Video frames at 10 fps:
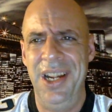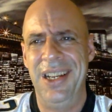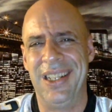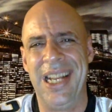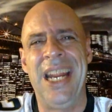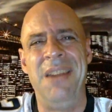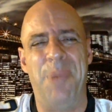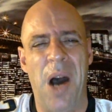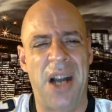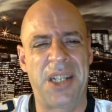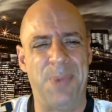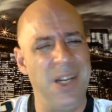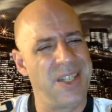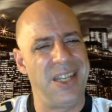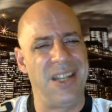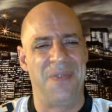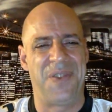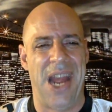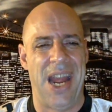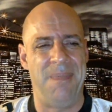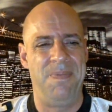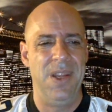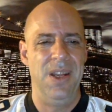Lean Bucks, but it's a tough game.